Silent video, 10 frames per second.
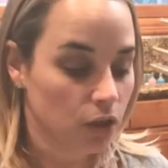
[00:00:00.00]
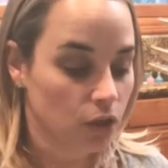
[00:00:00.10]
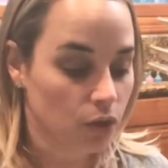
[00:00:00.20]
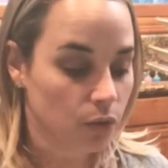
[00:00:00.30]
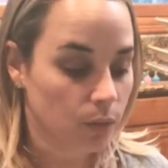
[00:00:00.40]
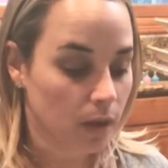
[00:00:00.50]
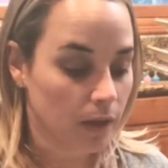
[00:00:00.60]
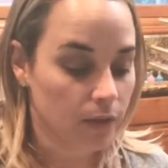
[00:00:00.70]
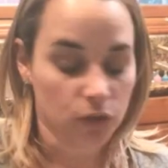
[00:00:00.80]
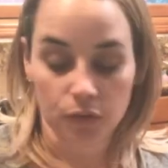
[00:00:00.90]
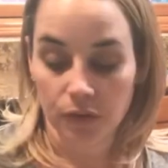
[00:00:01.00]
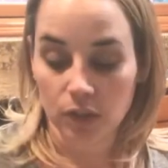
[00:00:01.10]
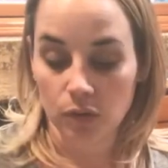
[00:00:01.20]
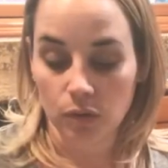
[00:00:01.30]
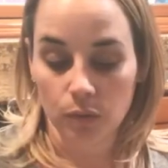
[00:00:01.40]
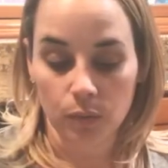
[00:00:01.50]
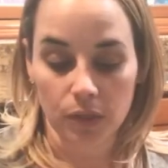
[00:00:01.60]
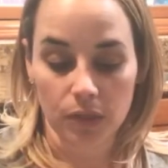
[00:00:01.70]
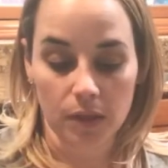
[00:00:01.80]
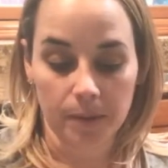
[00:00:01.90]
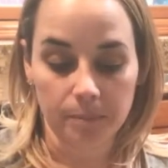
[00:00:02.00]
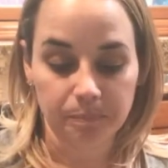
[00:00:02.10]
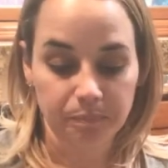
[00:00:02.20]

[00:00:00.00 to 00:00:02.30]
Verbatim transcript: you know, uh, the sofrito with the,